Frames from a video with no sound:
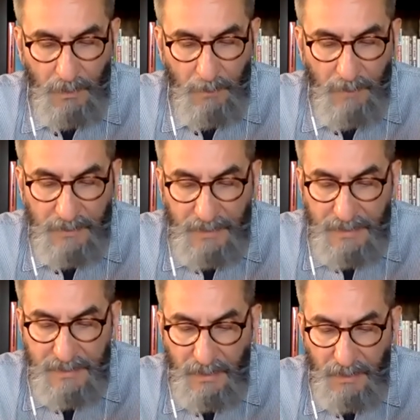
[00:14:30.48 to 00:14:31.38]
My
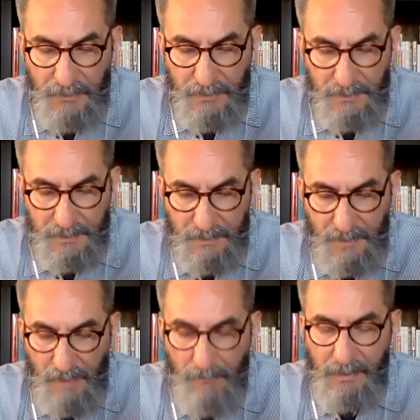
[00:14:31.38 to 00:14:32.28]
dad's actions,
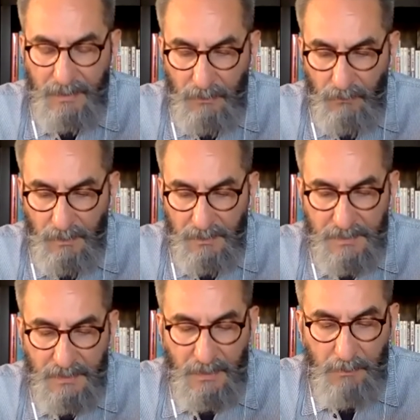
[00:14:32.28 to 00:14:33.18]
everything he
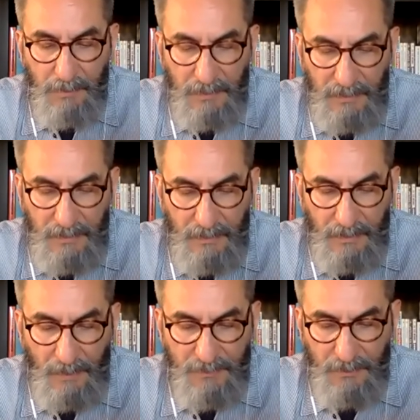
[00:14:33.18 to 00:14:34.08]
was, completely and
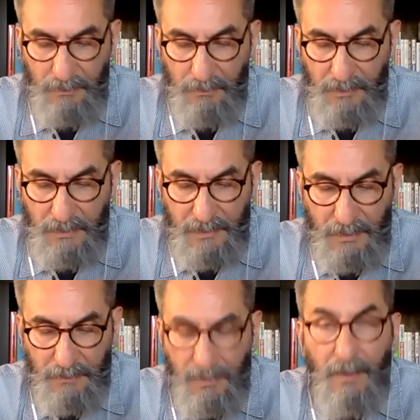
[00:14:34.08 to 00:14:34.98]
absolutely
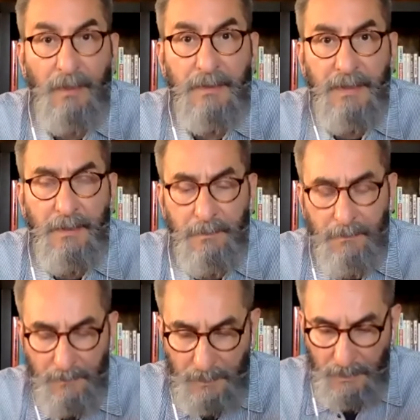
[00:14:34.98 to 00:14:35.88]
dulled my heart to him.
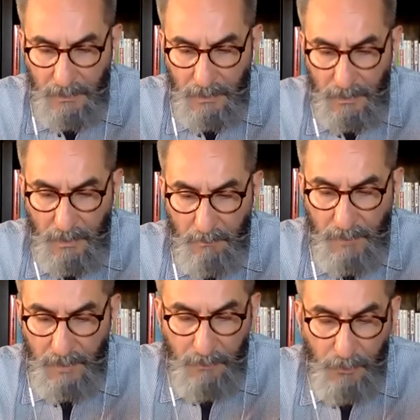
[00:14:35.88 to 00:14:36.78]

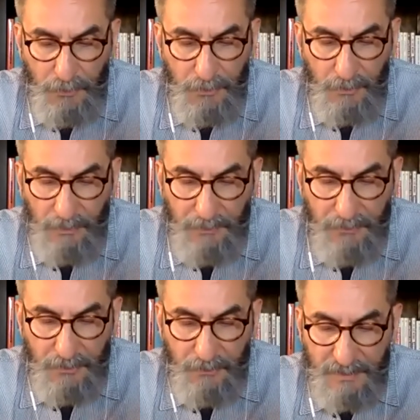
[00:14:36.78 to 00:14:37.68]
My emotional
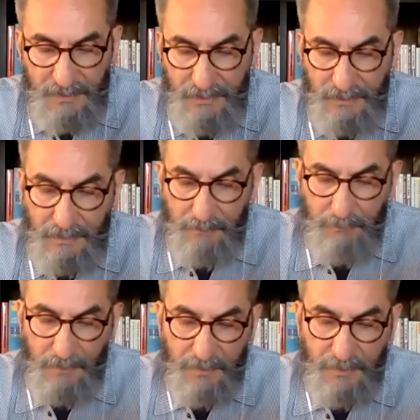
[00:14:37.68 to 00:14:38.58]
energy was needed and
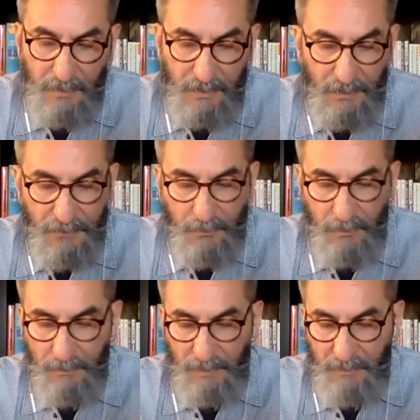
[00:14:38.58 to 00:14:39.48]
better spent
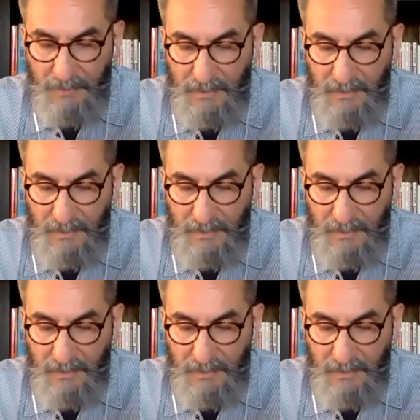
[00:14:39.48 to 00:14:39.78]
elsewhere in my busy